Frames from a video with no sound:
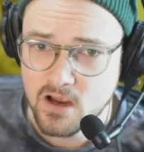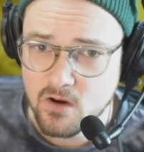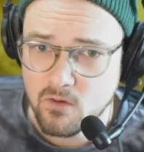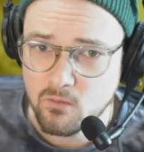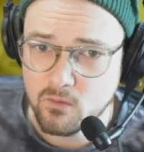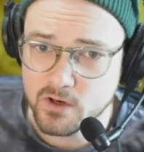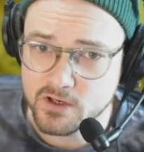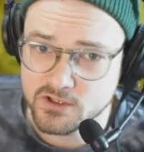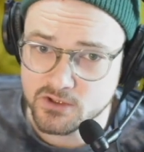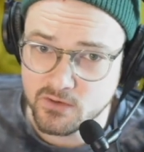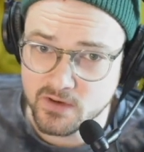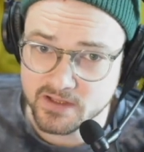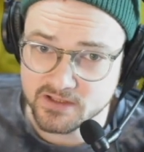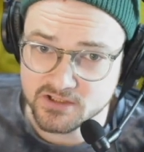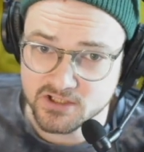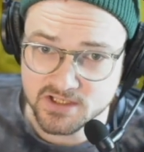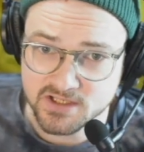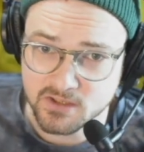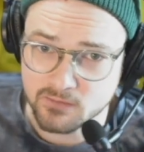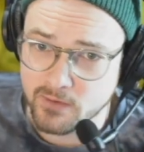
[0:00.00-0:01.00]
We're doing
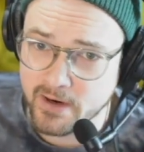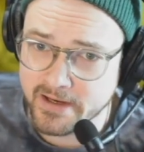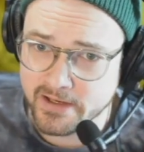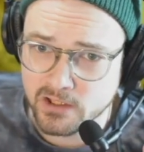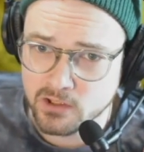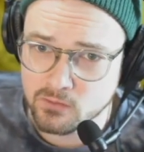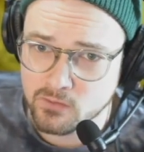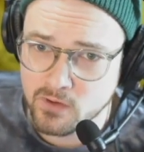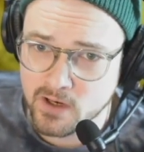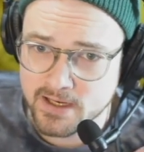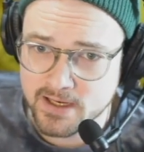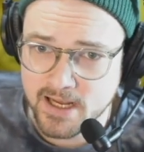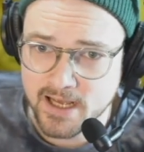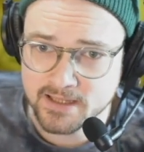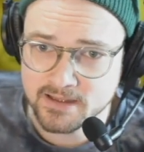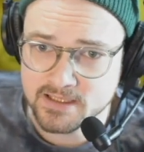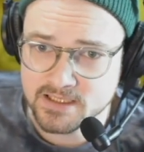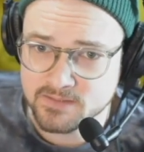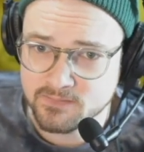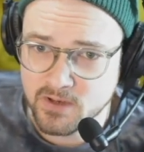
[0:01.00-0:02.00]
just the regular one, not
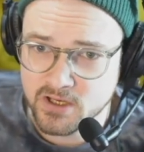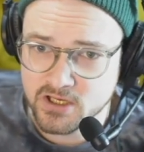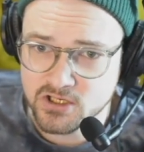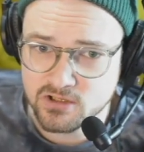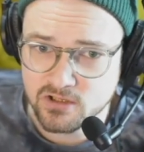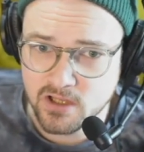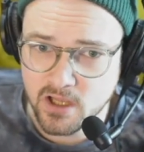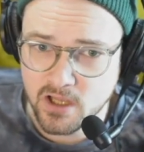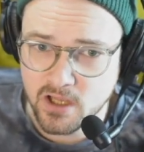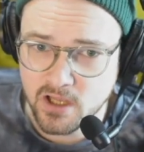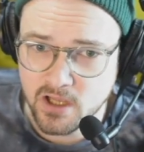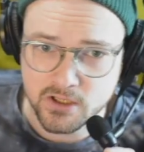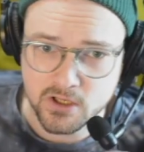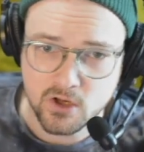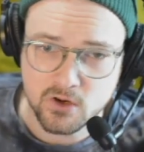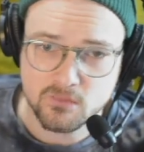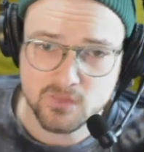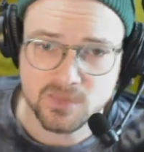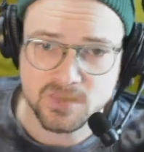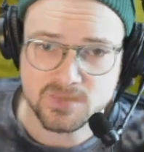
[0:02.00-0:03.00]
the spatial audio,
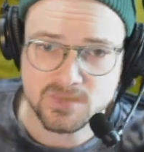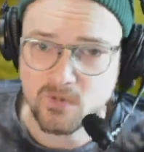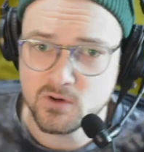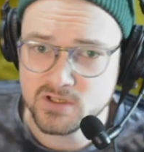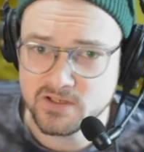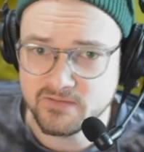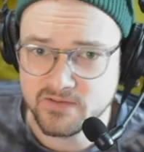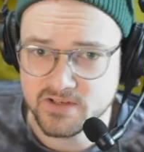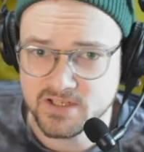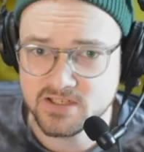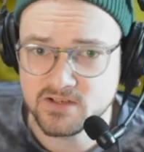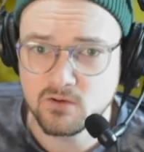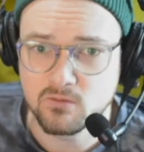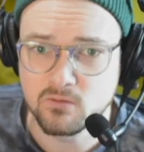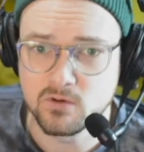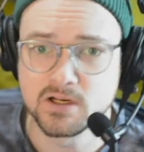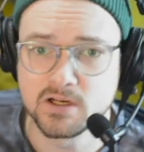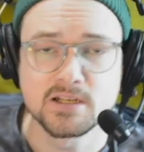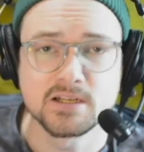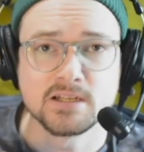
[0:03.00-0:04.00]
because most of us still
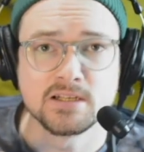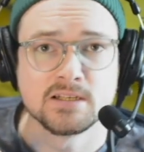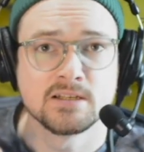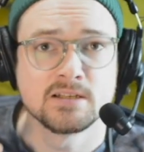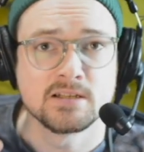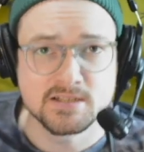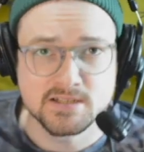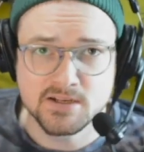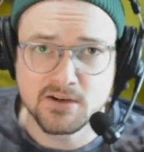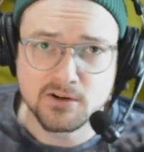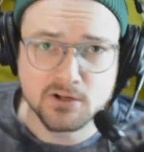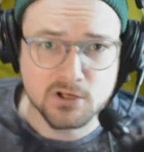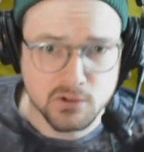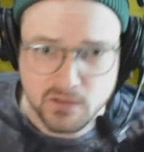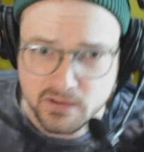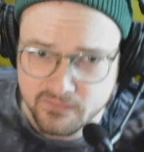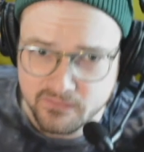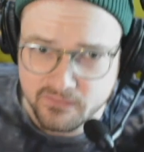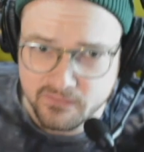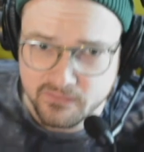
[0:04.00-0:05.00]
work in a stereo
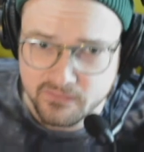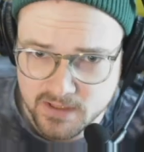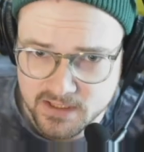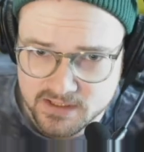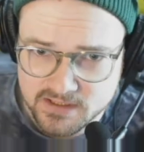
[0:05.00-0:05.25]
environment.